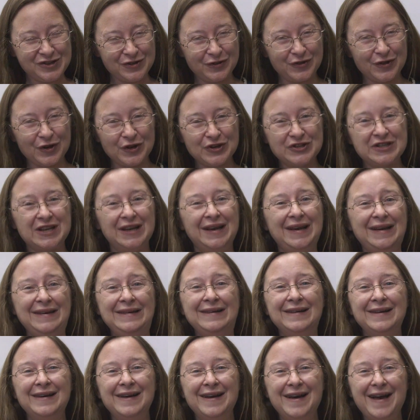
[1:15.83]
age of thirteen,
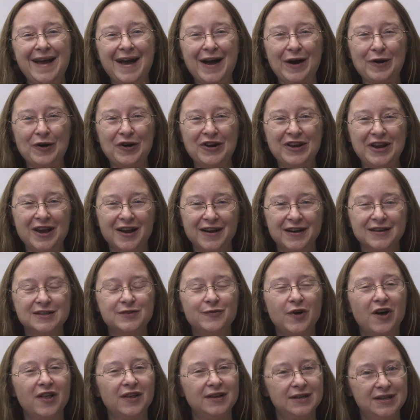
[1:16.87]
our youngest
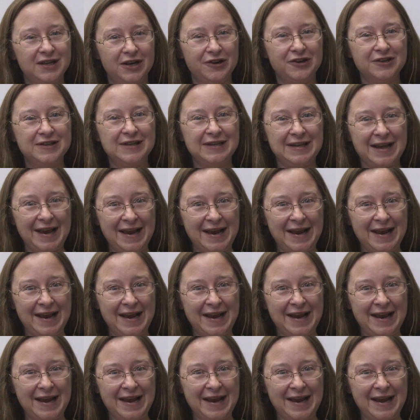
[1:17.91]
volunteer to